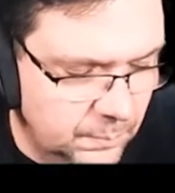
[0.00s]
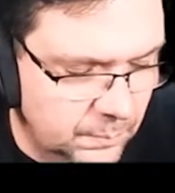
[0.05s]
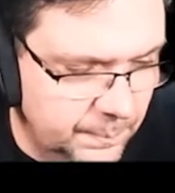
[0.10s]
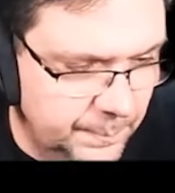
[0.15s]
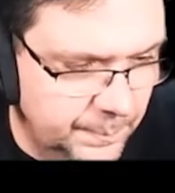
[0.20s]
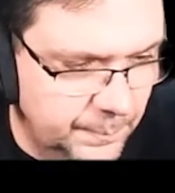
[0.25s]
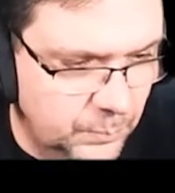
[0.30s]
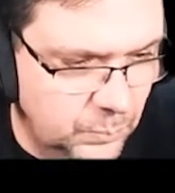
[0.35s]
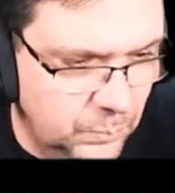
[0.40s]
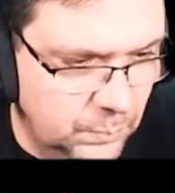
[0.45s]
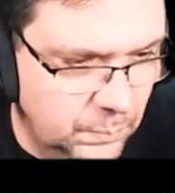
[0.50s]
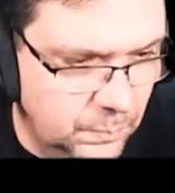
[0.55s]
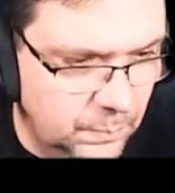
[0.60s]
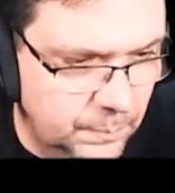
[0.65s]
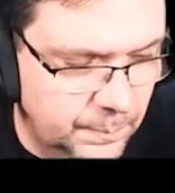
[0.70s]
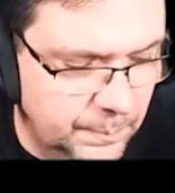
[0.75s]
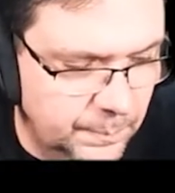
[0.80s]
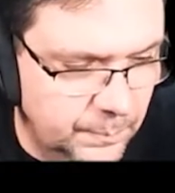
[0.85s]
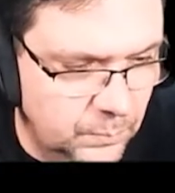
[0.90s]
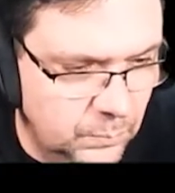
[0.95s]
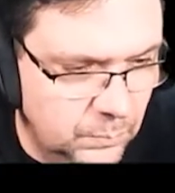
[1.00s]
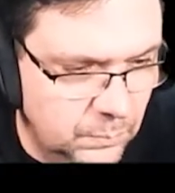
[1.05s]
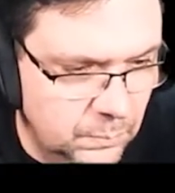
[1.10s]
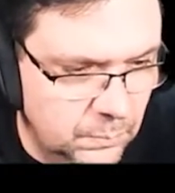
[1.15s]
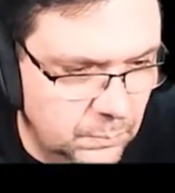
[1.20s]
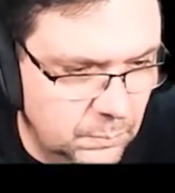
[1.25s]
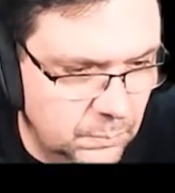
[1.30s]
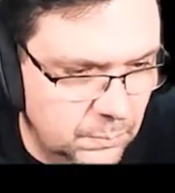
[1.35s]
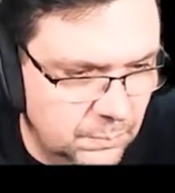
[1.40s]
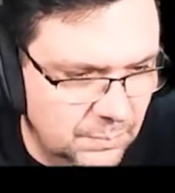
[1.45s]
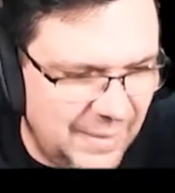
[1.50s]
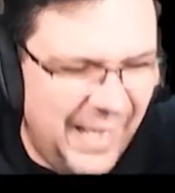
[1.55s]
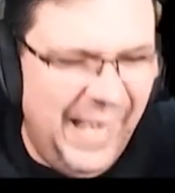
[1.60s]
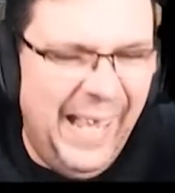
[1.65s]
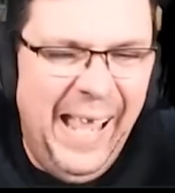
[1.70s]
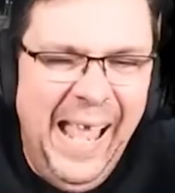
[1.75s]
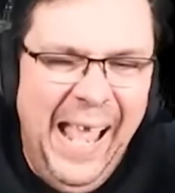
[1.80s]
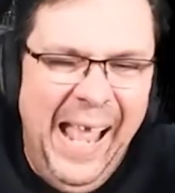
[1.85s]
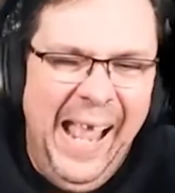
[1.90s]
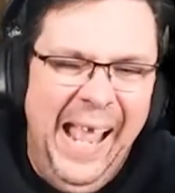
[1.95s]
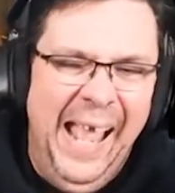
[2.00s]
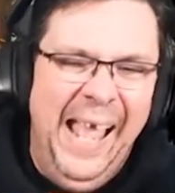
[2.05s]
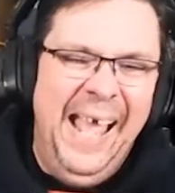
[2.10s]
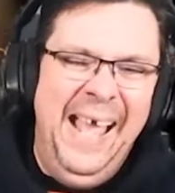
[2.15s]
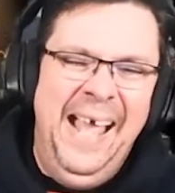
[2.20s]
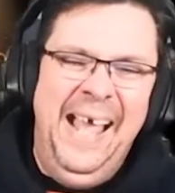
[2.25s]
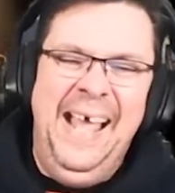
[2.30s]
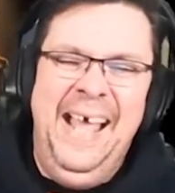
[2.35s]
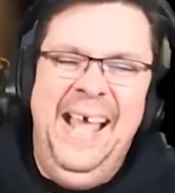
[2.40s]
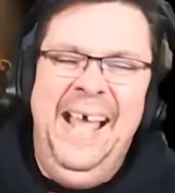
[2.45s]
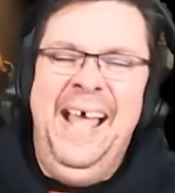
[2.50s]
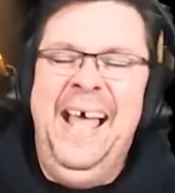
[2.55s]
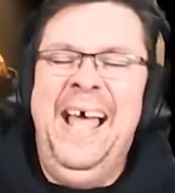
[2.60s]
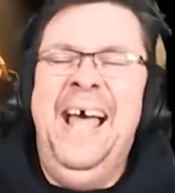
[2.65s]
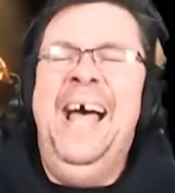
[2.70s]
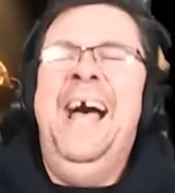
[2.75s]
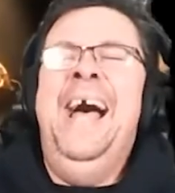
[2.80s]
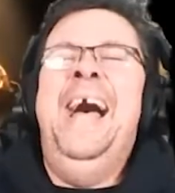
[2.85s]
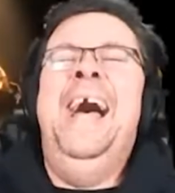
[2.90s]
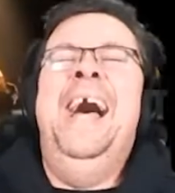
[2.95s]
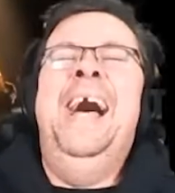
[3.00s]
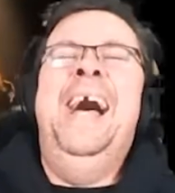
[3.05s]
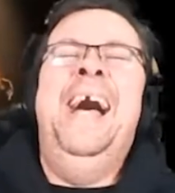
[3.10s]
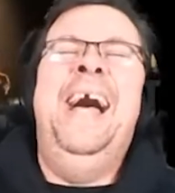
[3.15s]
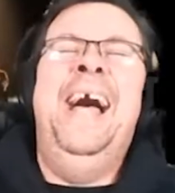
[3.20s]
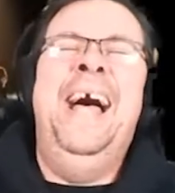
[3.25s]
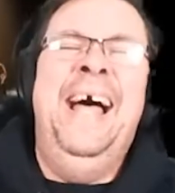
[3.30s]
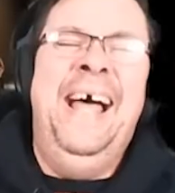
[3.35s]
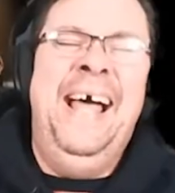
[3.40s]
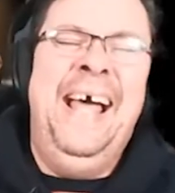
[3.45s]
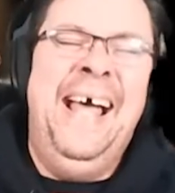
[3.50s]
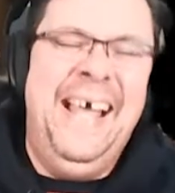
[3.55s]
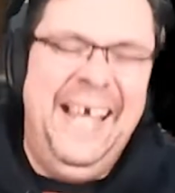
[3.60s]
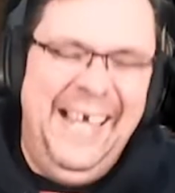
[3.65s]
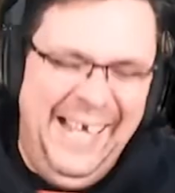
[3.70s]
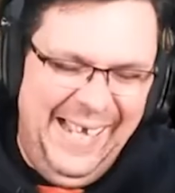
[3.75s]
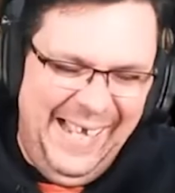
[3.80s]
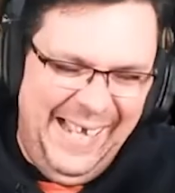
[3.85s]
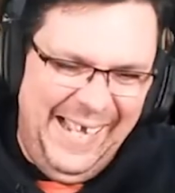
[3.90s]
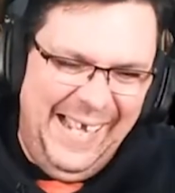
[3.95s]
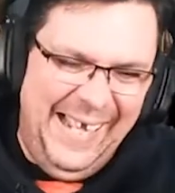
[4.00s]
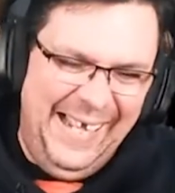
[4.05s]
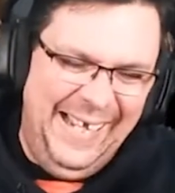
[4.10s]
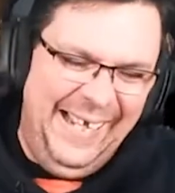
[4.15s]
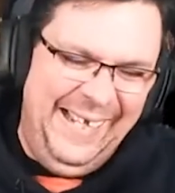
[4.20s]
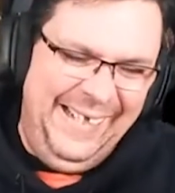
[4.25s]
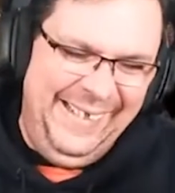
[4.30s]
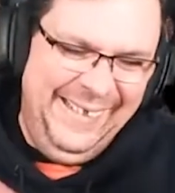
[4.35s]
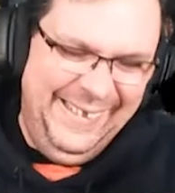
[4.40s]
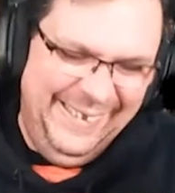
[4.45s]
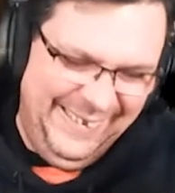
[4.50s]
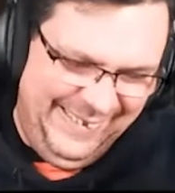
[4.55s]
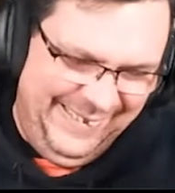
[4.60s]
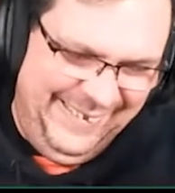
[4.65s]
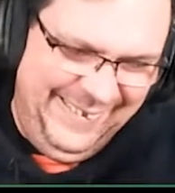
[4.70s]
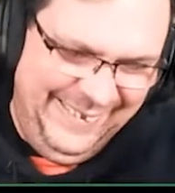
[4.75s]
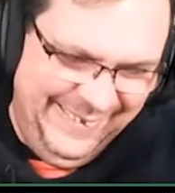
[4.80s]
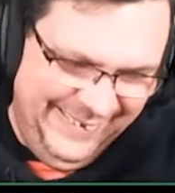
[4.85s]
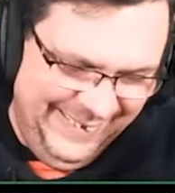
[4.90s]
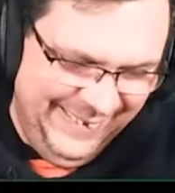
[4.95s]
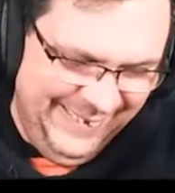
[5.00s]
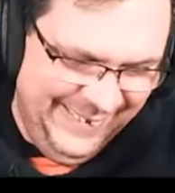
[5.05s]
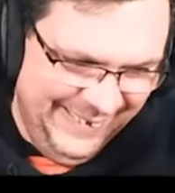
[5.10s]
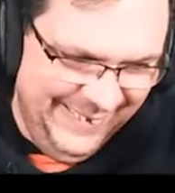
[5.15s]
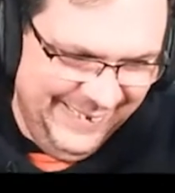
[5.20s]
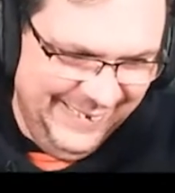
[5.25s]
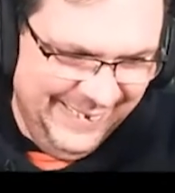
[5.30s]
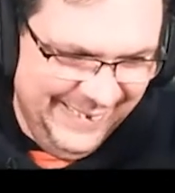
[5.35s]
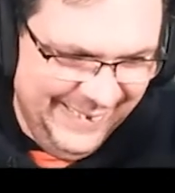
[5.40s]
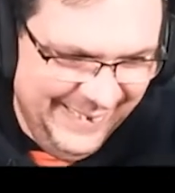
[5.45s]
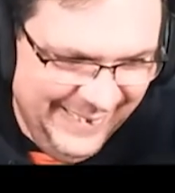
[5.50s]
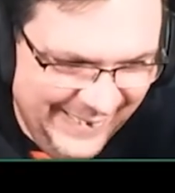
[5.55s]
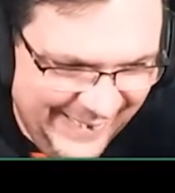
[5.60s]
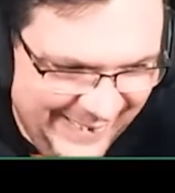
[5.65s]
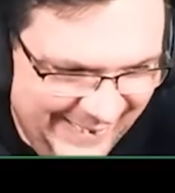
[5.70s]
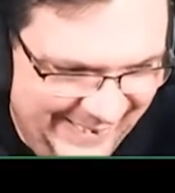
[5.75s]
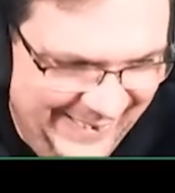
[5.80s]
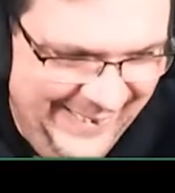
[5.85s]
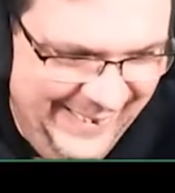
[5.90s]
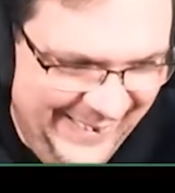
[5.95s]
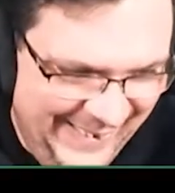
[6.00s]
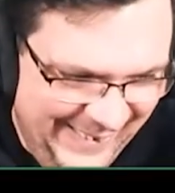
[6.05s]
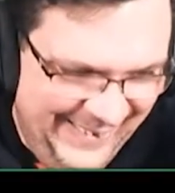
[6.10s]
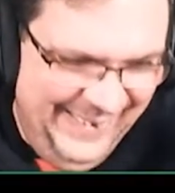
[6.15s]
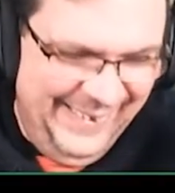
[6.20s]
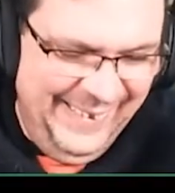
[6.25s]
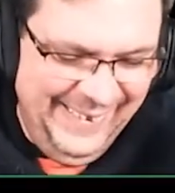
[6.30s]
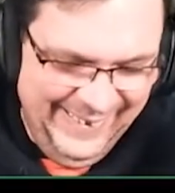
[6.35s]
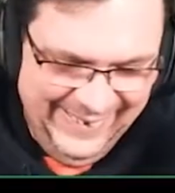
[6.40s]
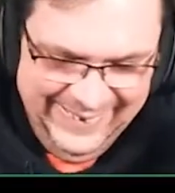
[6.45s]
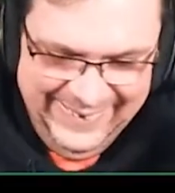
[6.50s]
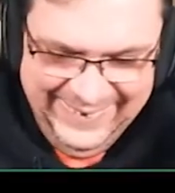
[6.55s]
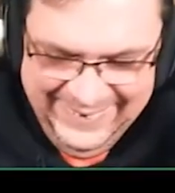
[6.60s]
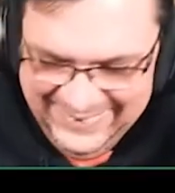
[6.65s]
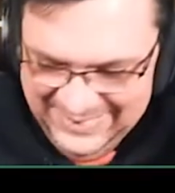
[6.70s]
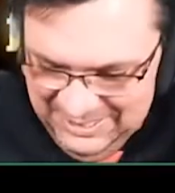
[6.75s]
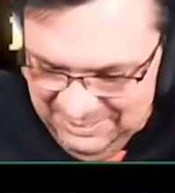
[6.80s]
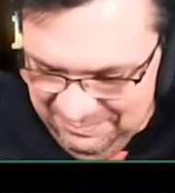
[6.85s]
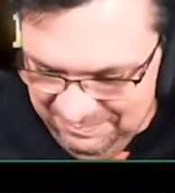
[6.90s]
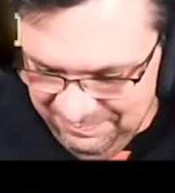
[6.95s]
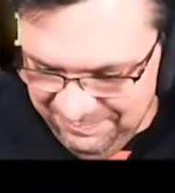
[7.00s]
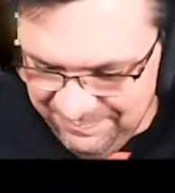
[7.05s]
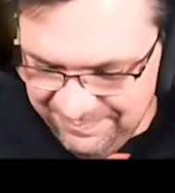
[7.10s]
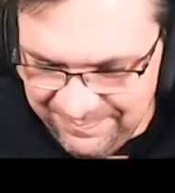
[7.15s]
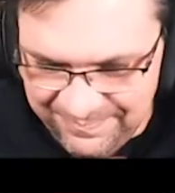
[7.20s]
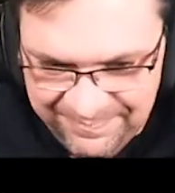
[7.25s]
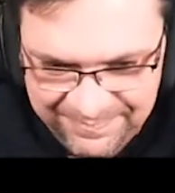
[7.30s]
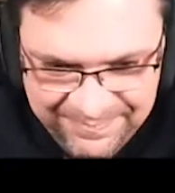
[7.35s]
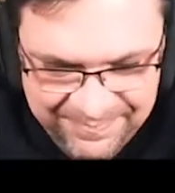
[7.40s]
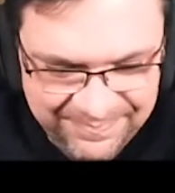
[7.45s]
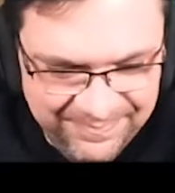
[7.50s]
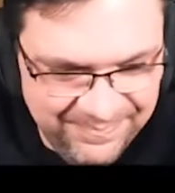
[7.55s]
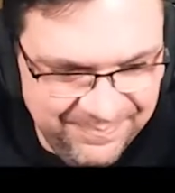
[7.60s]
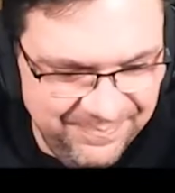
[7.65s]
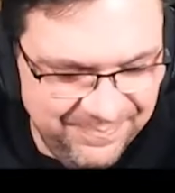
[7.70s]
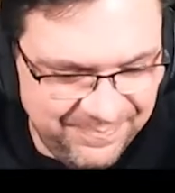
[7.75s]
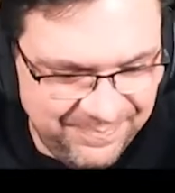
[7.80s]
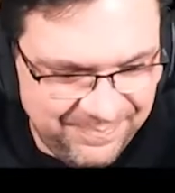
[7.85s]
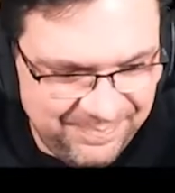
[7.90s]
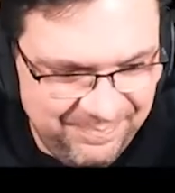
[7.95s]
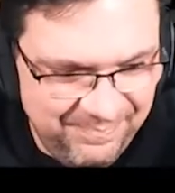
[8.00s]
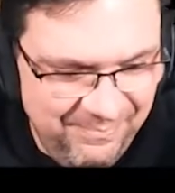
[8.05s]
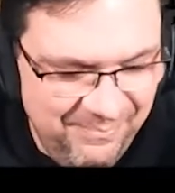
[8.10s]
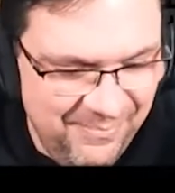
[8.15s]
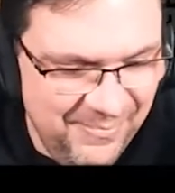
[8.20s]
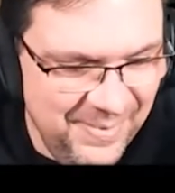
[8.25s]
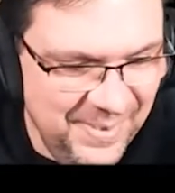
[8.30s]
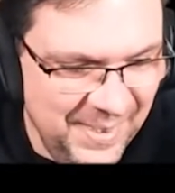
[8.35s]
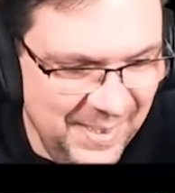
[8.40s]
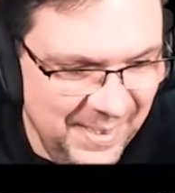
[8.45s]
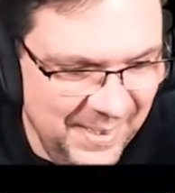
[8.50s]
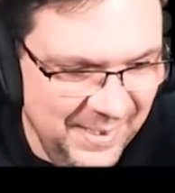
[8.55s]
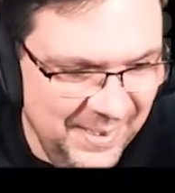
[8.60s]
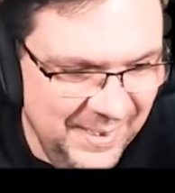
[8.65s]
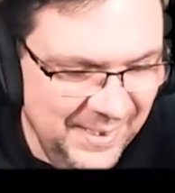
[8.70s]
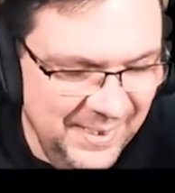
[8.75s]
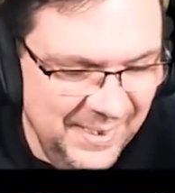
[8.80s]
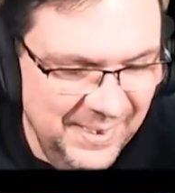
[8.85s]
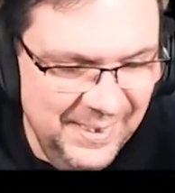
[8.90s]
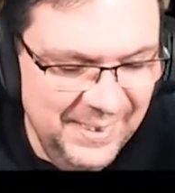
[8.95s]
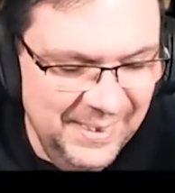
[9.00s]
I wouldn't be able to afford it. I would love to because editing could take me a whole day. Editing a 10 minute video would take 8 to 12 hours.